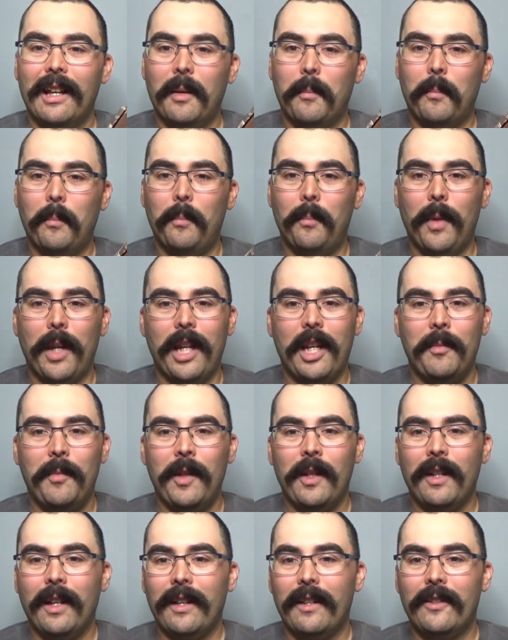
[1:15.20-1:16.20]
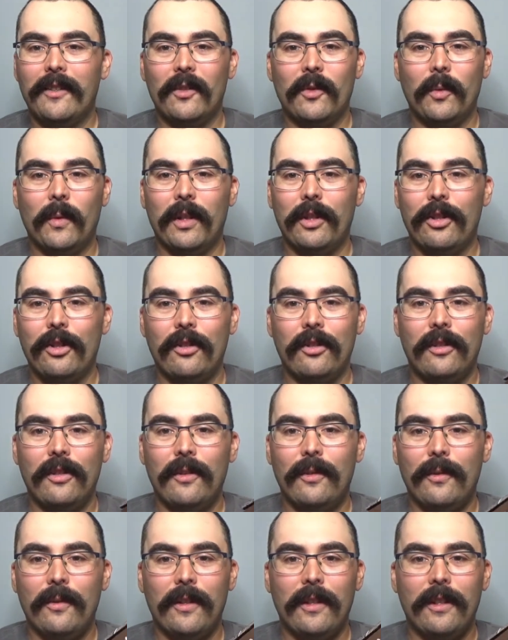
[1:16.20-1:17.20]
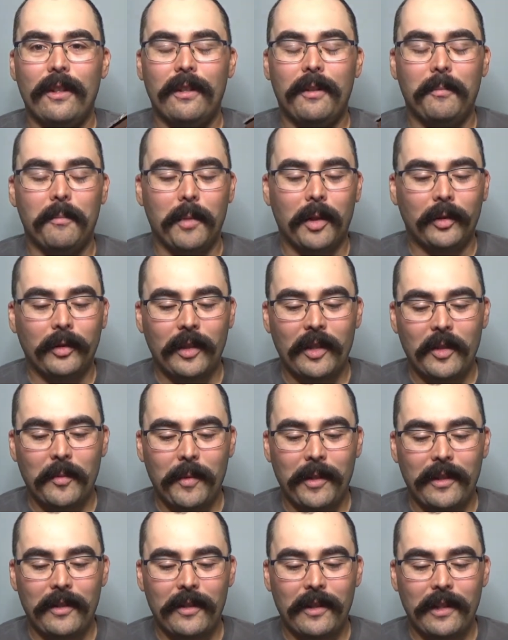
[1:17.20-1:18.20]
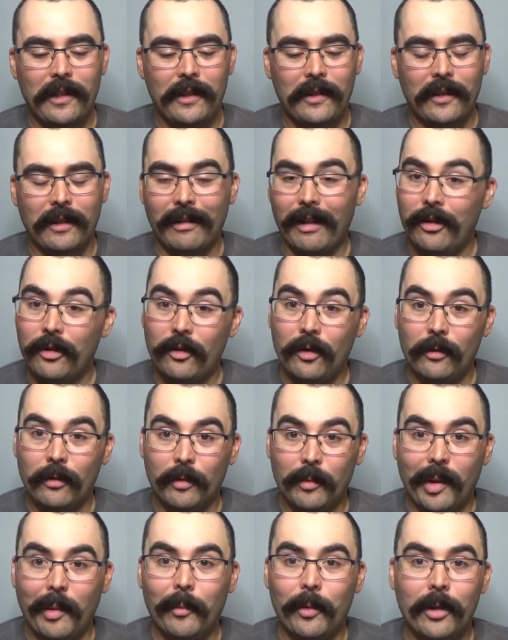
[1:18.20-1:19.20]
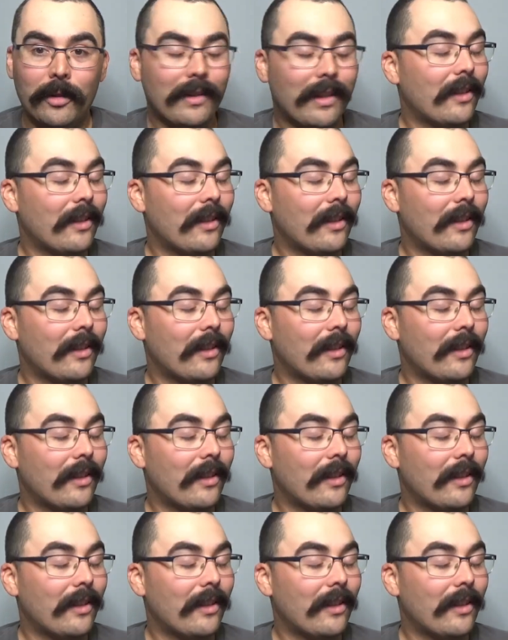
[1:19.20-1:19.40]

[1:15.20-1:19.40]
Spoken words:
Maybe I switched to the multi-species and I just don't remember it.